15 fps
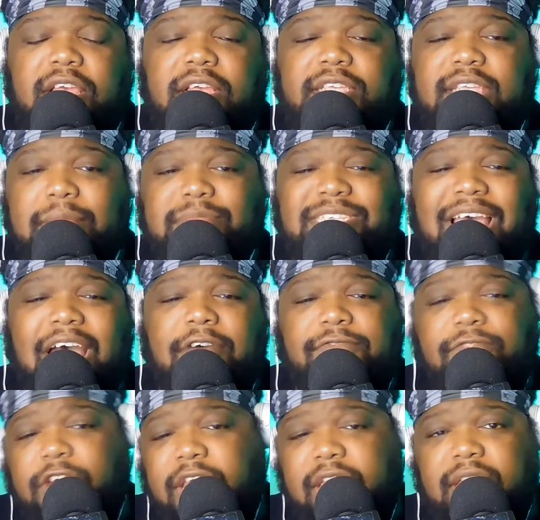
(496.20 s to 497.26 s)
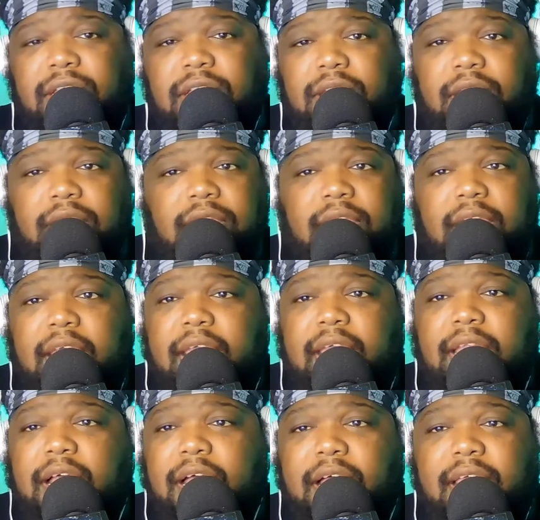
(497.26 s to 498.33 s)
I'm style freeing,
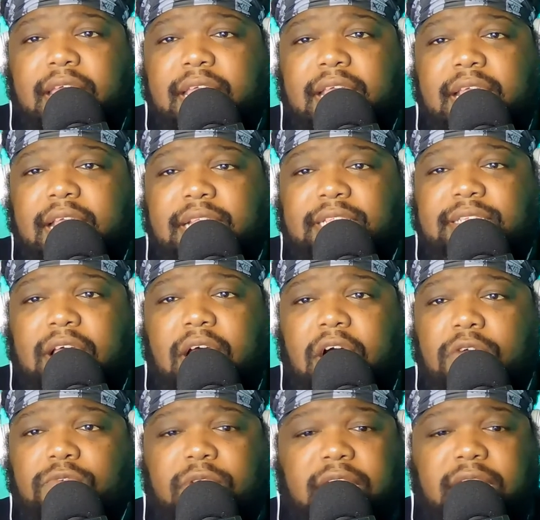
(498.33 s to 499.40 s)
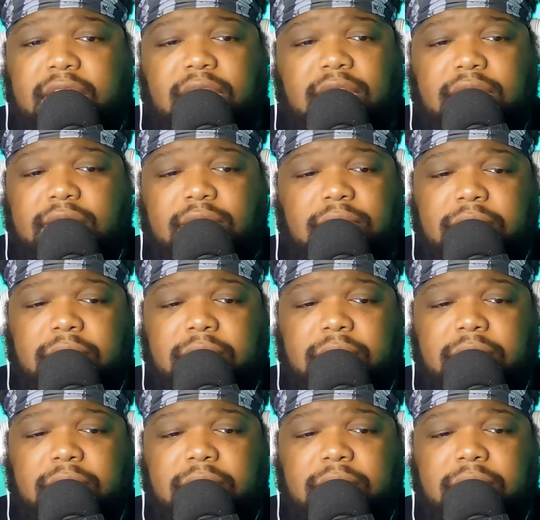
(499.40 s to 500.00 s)
and it's already,